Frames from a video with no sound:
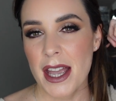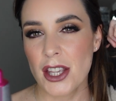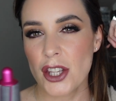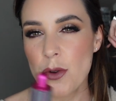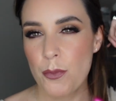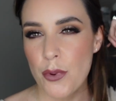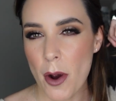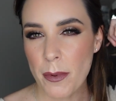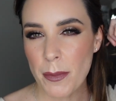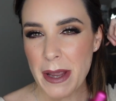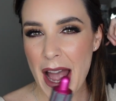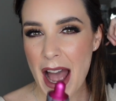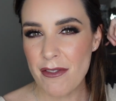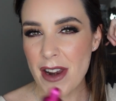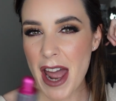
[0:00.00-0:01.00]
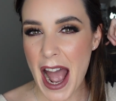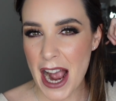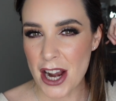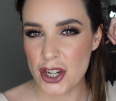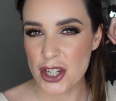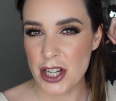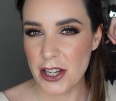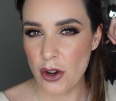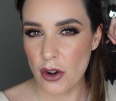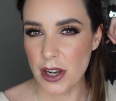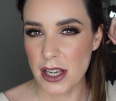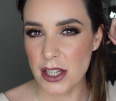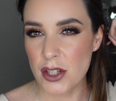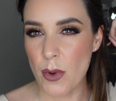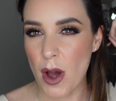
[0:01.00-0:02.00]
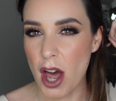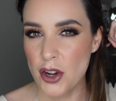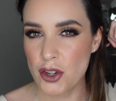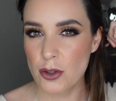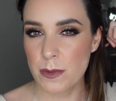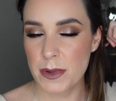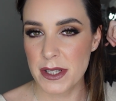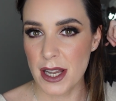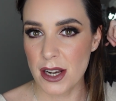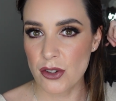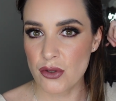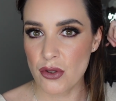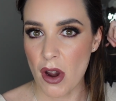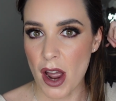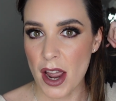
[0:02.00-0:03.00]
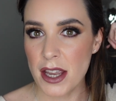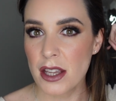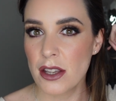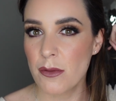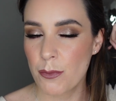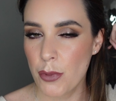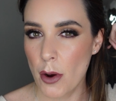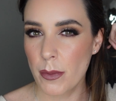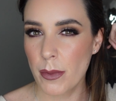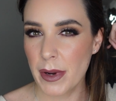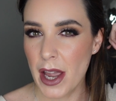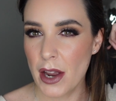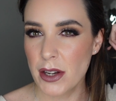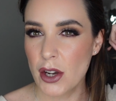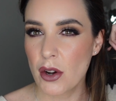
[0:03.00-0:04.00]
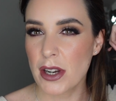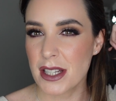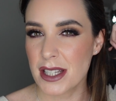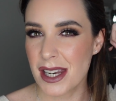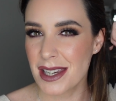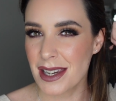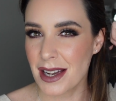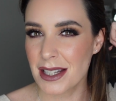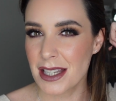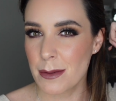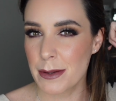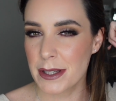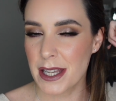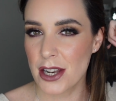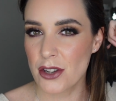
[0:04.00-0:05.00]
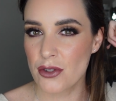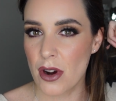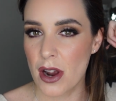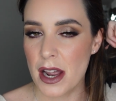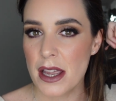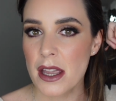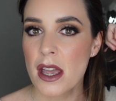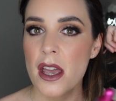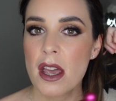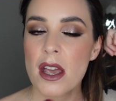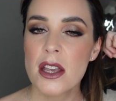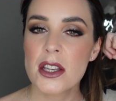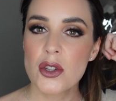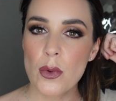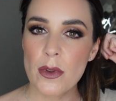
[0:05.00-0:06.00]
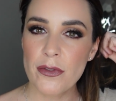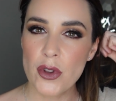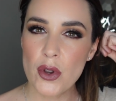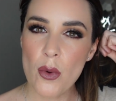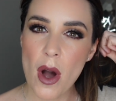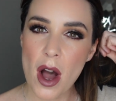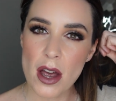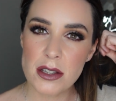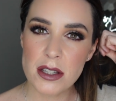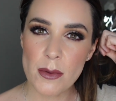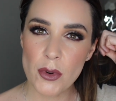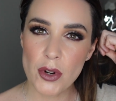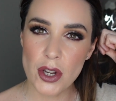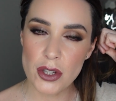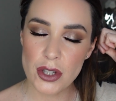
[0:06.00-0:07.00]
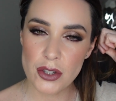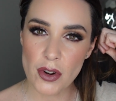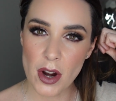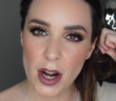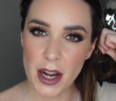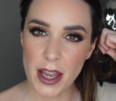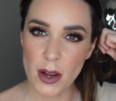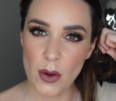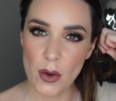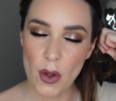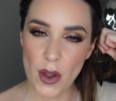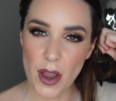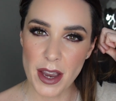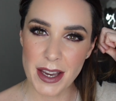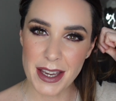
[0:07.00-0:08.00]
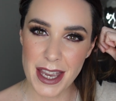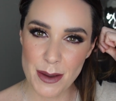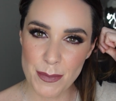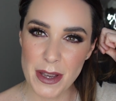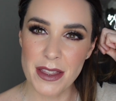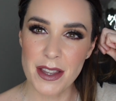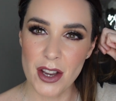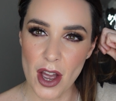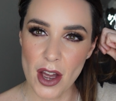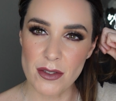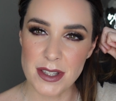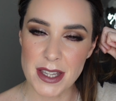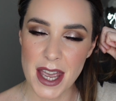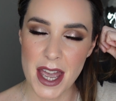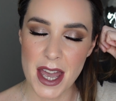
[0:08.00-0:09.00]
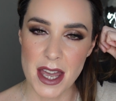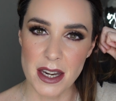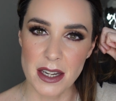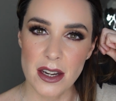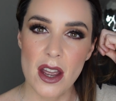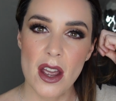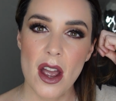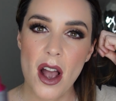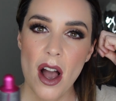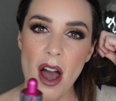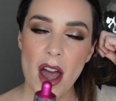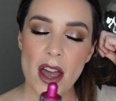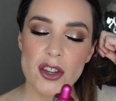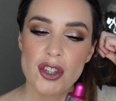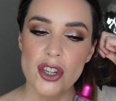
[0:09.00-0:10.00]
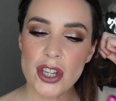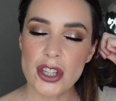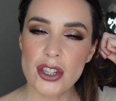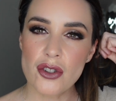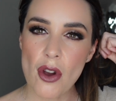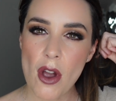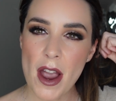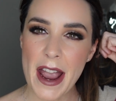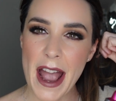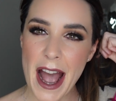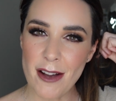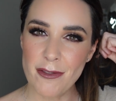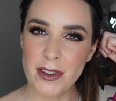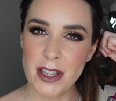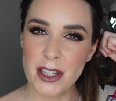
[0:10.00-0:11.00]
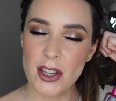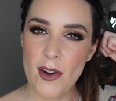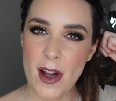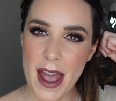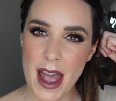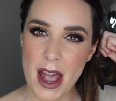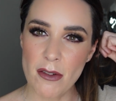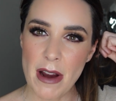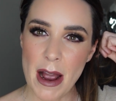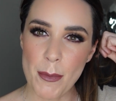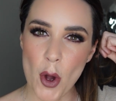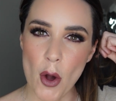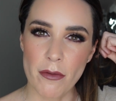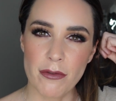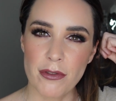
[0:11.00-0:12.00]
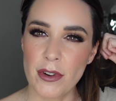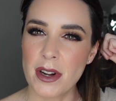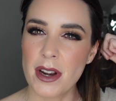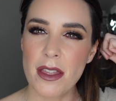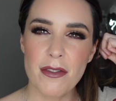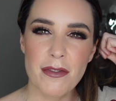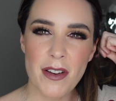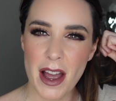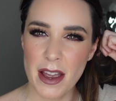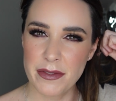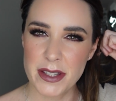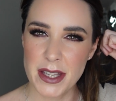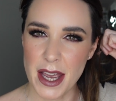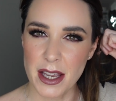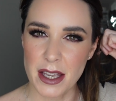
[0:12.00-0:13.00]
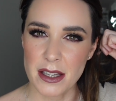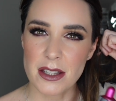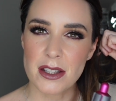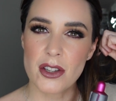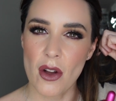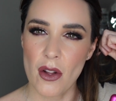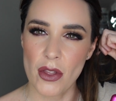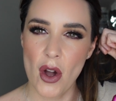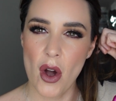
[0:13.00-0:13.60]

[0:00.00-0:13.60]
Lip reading: you probably haven't actually got it to 100% dry. You've probably only got it to 90% dry. So if you are someone who's struggling keeping the curls in, just try having your AIRWRAP on for another 5 seconds on